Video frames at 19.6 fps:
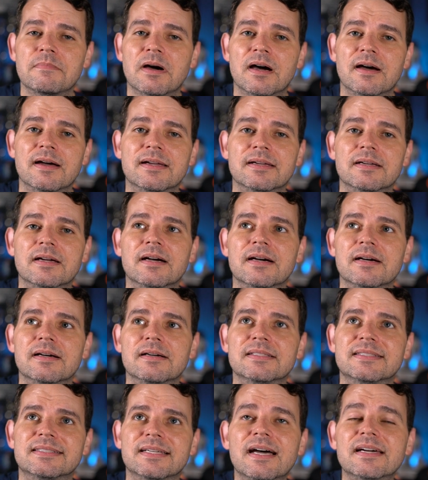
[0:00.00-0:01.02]
my
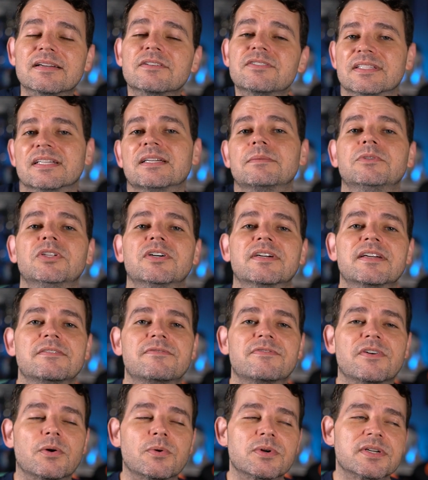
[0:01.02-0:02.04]
uh, titles that I'm looking
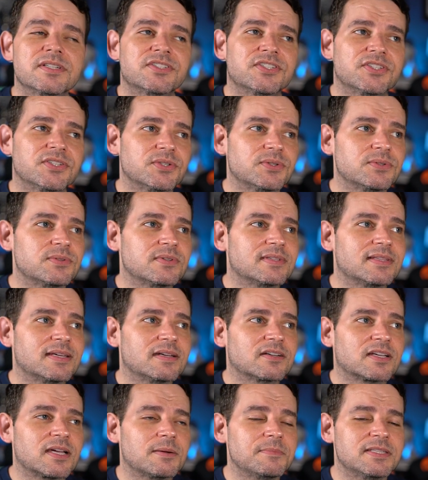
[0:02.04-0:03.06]
forward to that
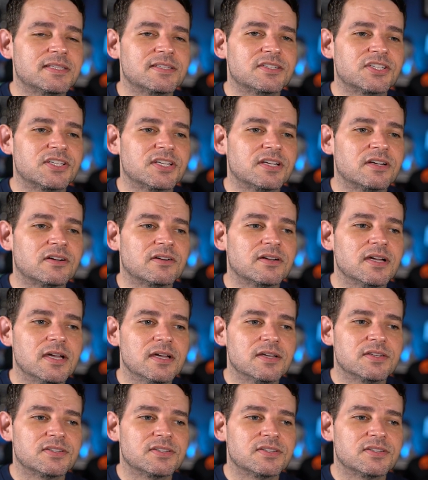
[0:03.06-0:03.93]
are coming this year.